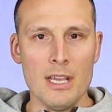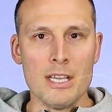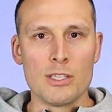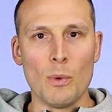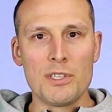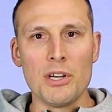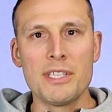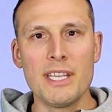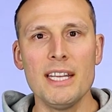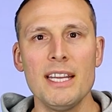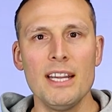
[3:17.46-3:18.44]
So what you're
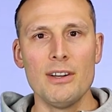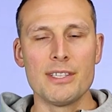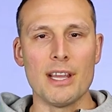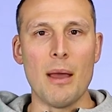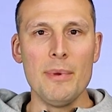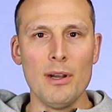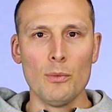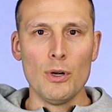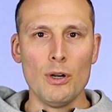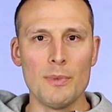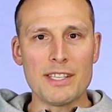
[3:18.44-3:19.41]
seeing here is I'm in a
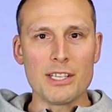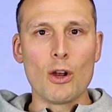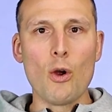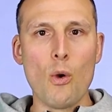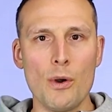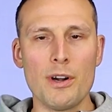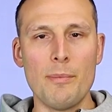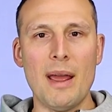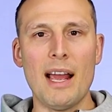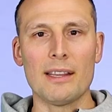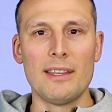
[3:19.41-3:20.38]
room, that's a corner
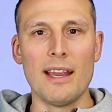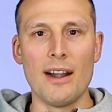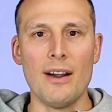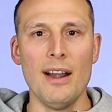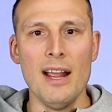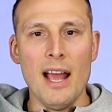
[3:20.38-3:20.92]
back there.